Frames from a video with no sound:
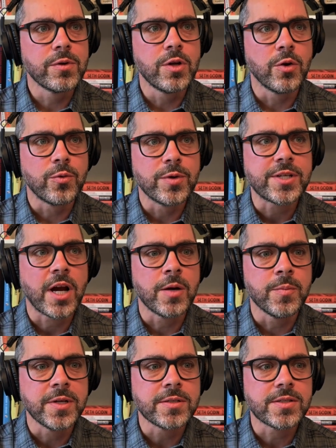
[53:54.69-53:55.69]
the
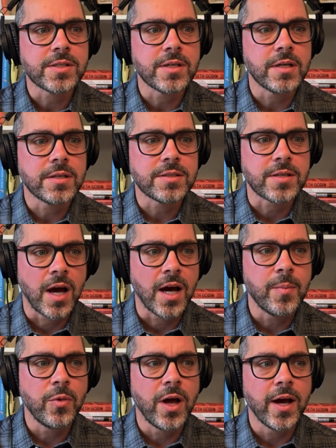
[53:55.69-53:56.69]
retirement
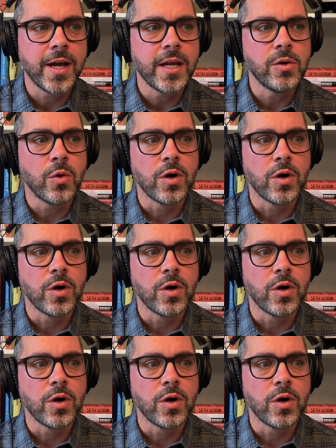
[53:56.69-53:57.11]
timeline,